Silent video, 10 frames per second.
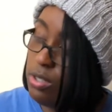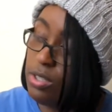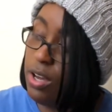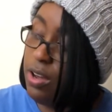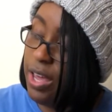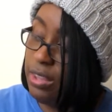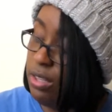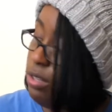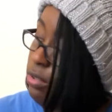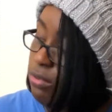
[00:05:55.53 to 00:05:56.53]
So I don't have
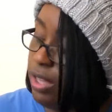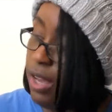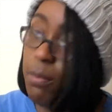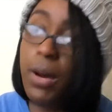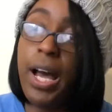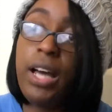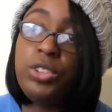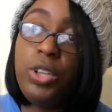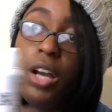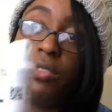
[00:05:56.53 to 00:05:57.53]
to like buy
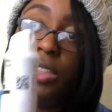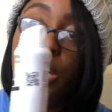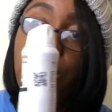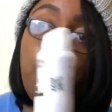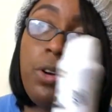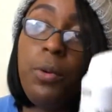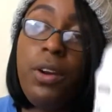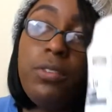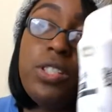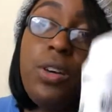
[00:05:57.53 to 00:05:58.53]
travel deodorant or whatever.